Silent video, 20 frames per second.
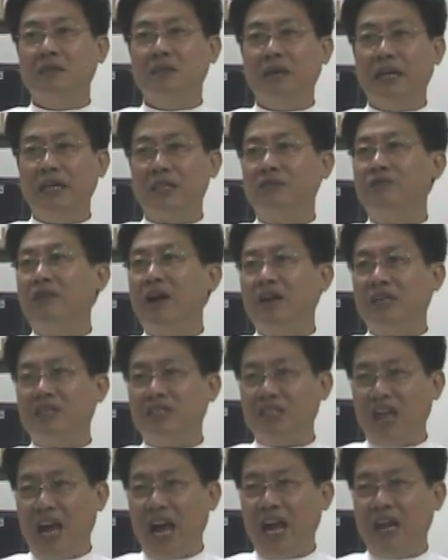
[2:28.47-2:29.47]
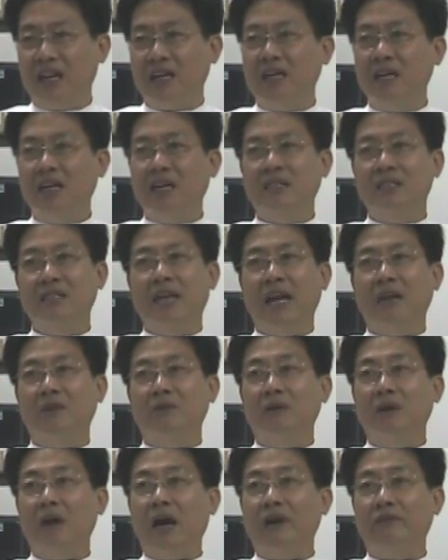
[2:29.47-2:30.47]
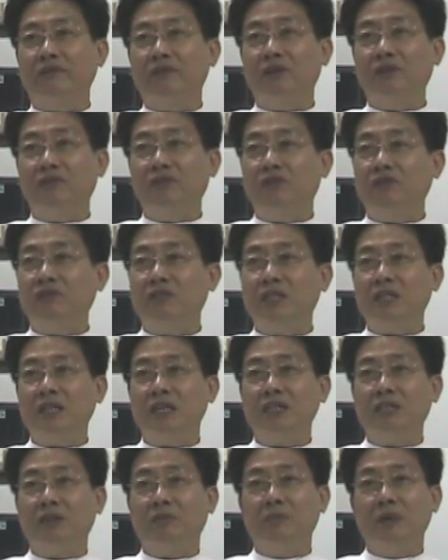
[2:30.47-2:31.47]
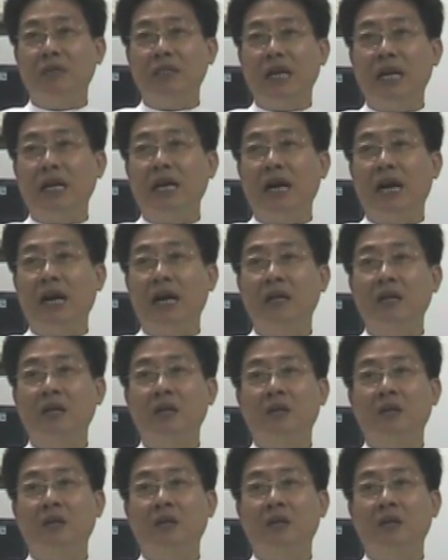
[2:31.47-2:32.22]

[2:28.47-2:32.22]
it's very sad that after 50 years of Merdeka,